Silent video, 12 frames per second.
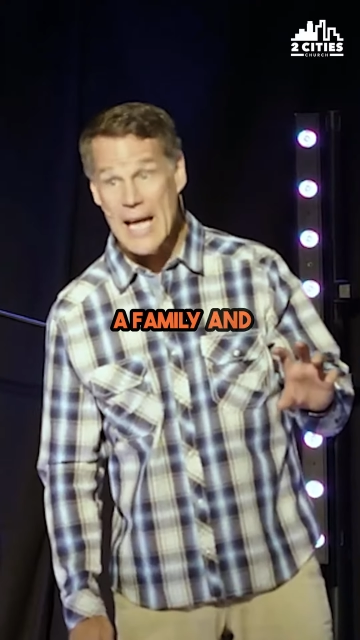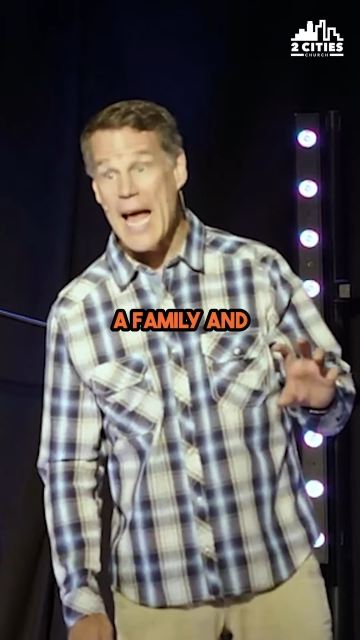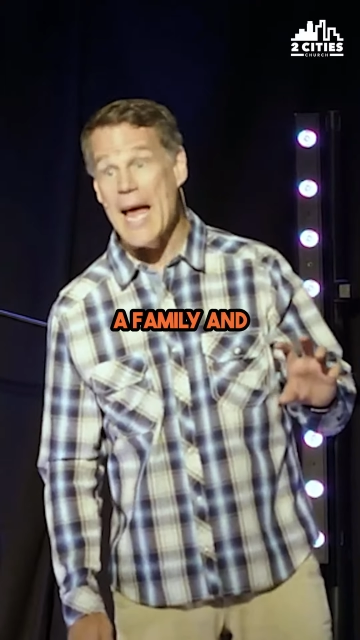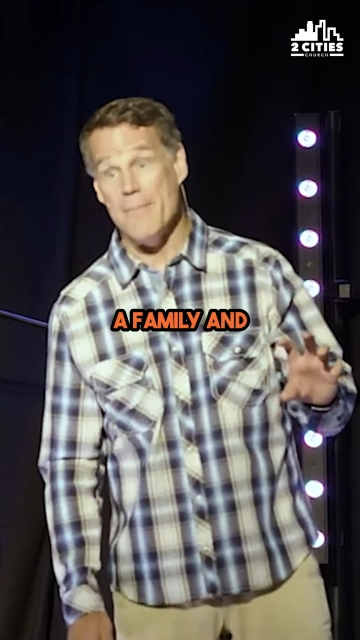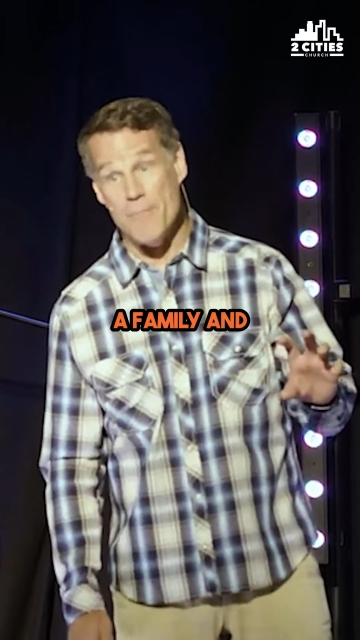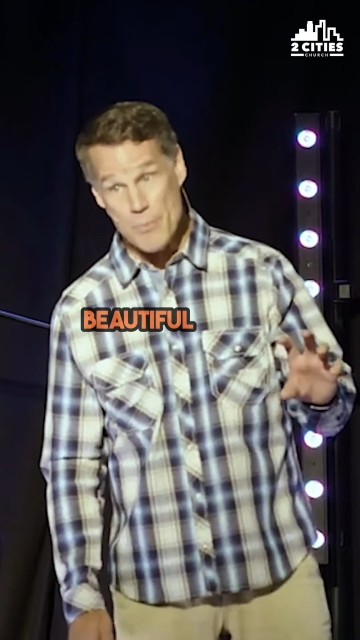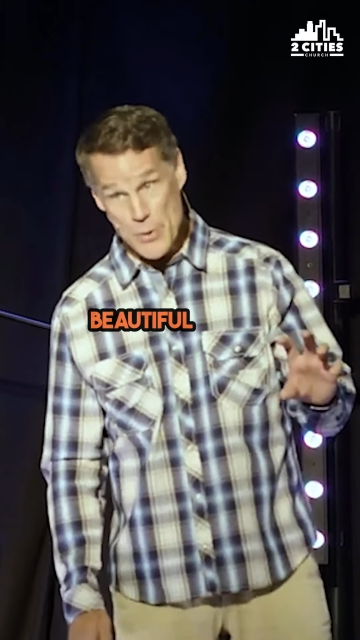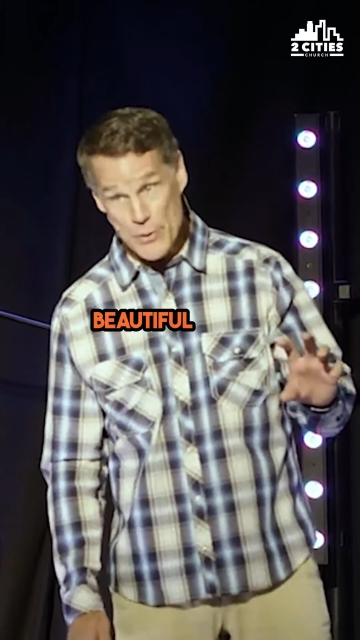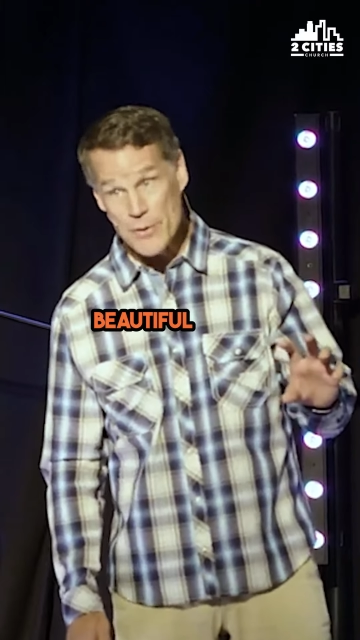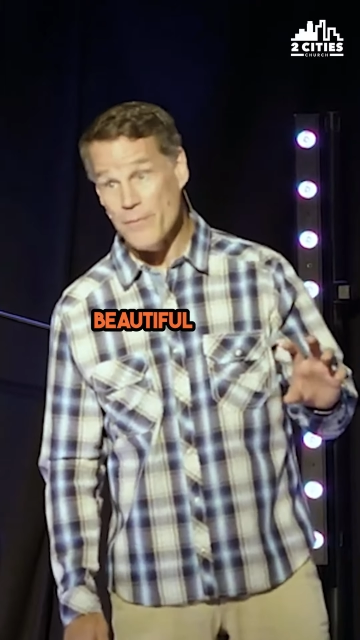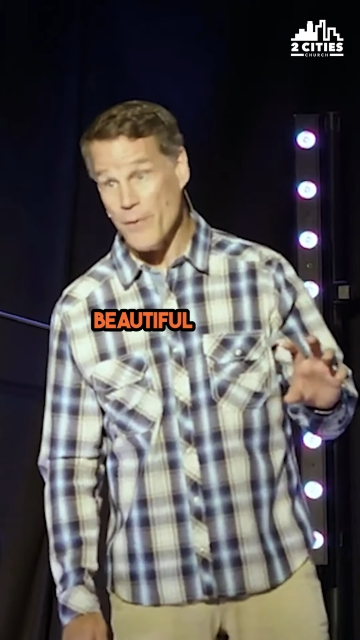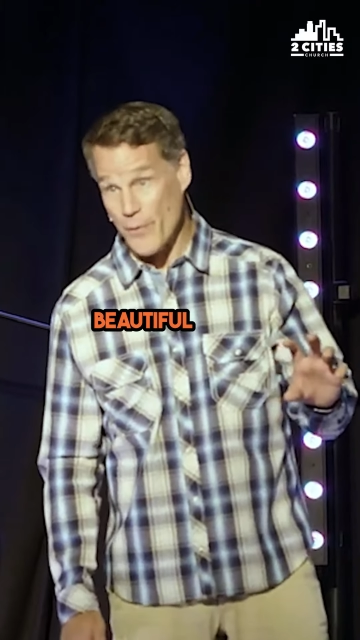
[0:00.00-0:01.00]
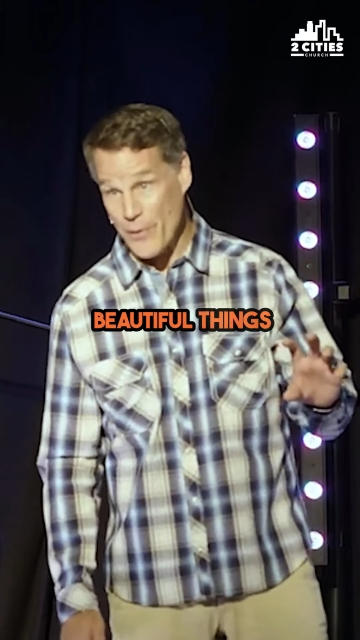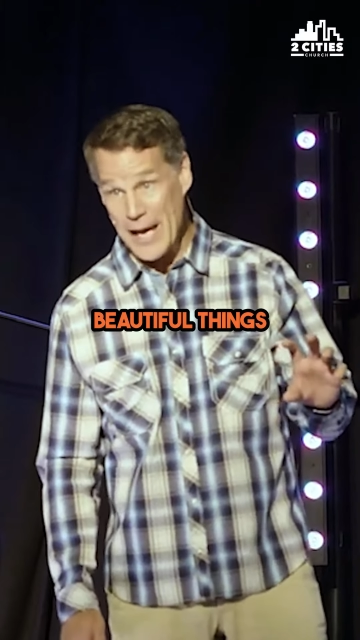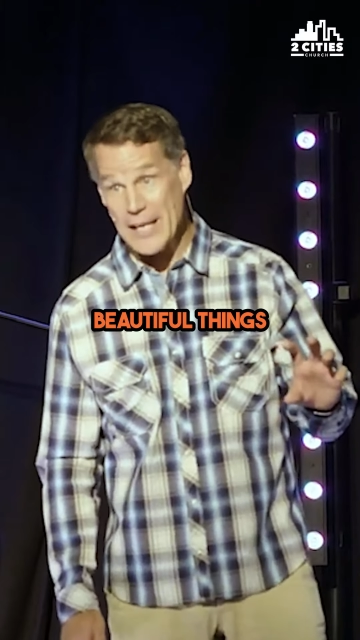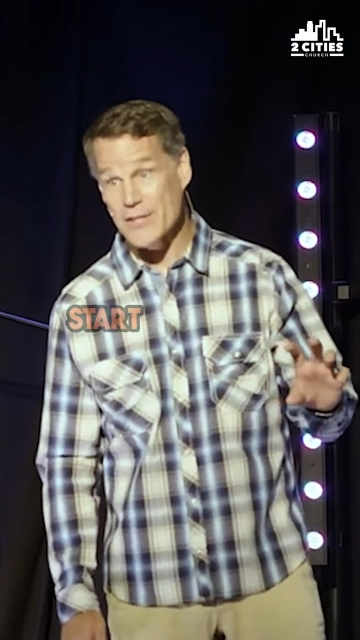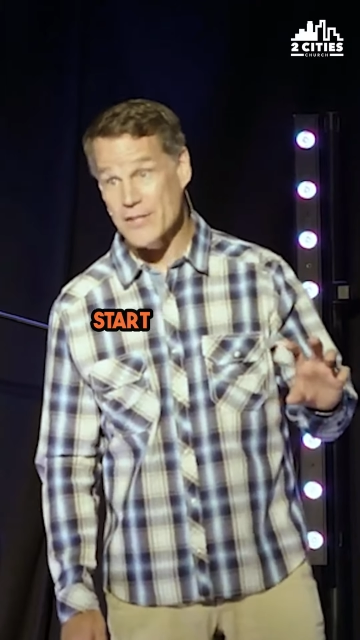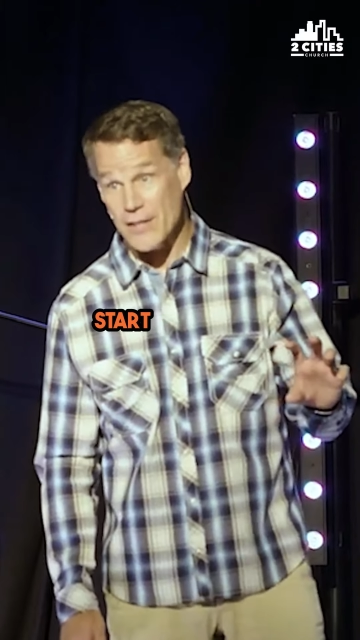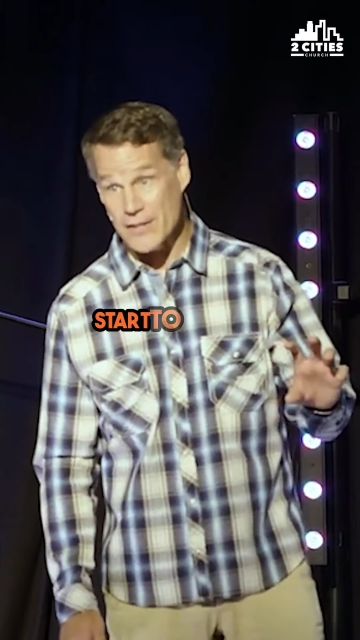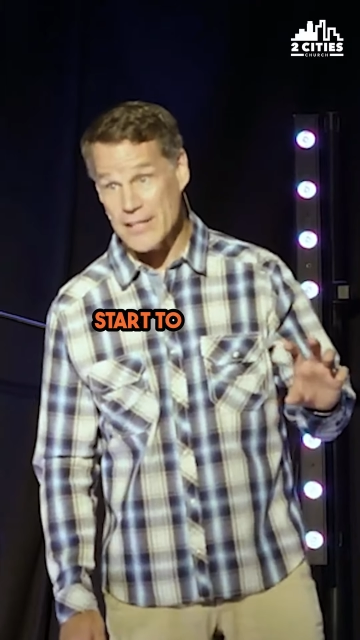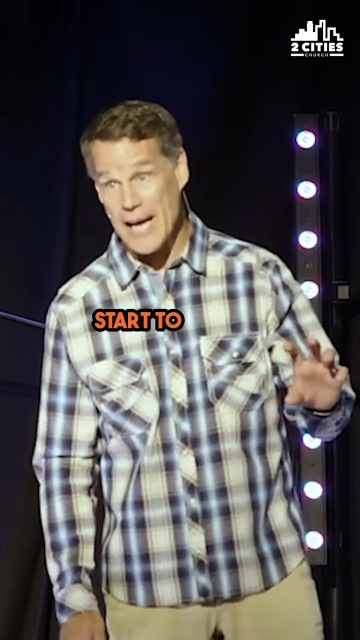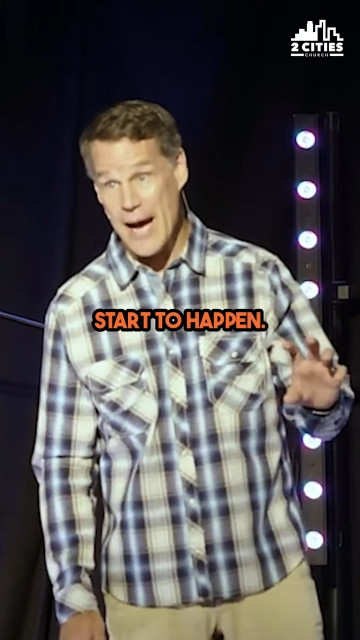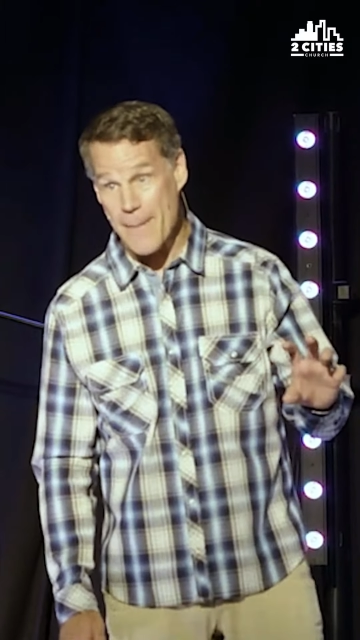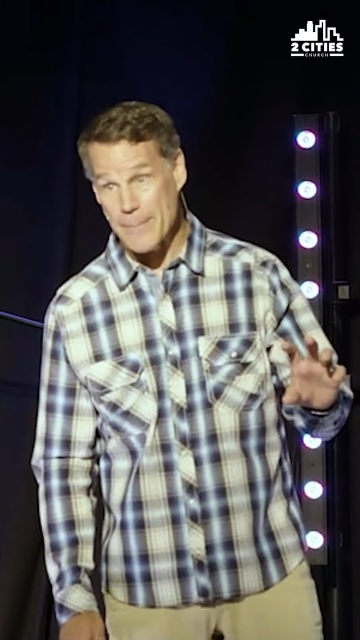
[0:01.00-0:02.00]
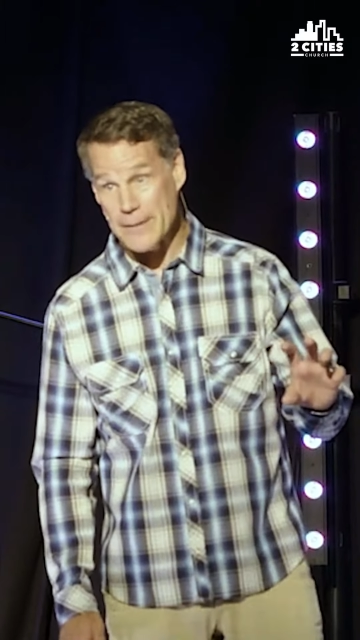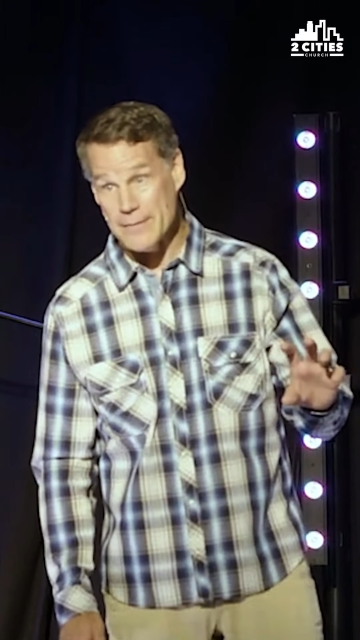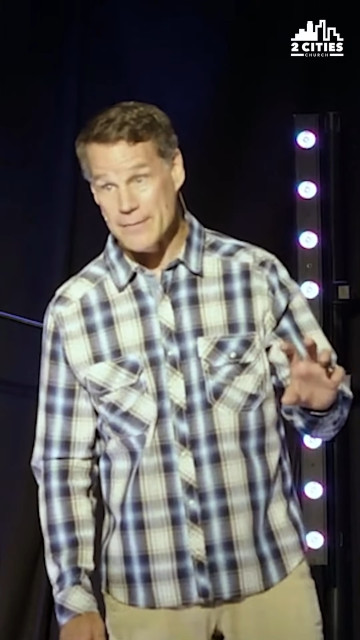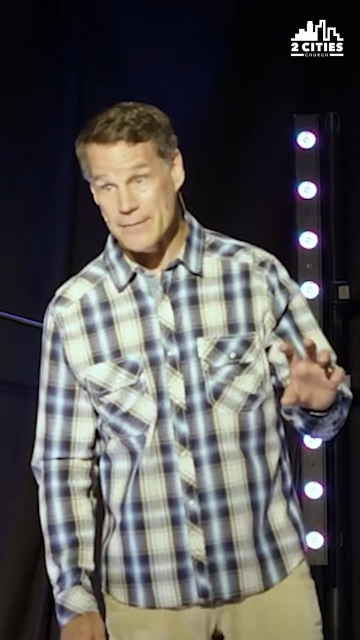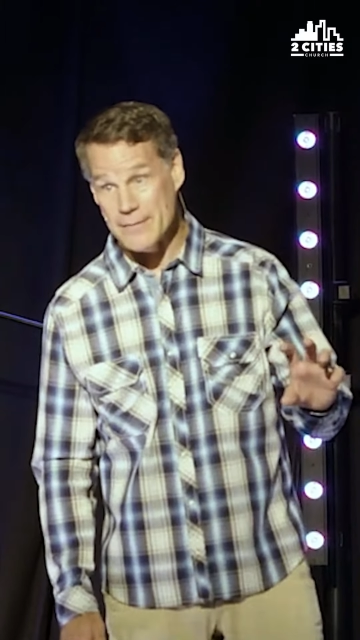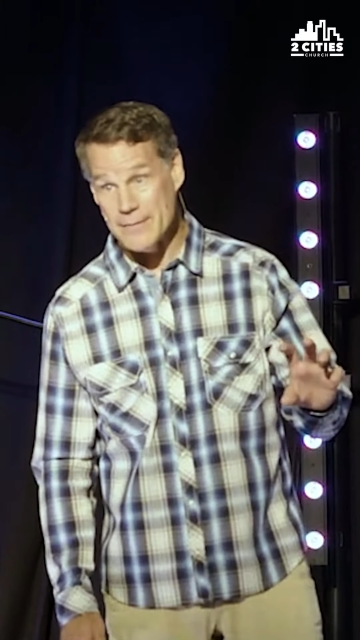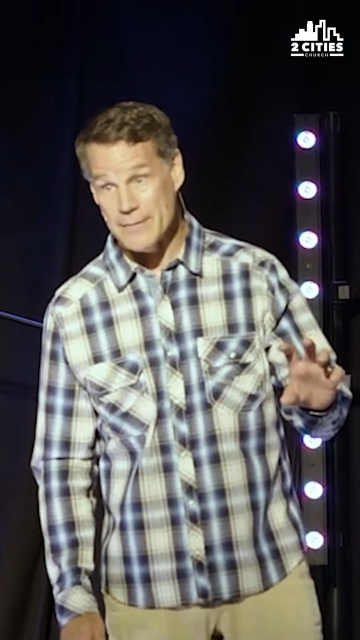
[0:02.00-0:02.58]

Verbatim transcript: and beautiful things start to happen.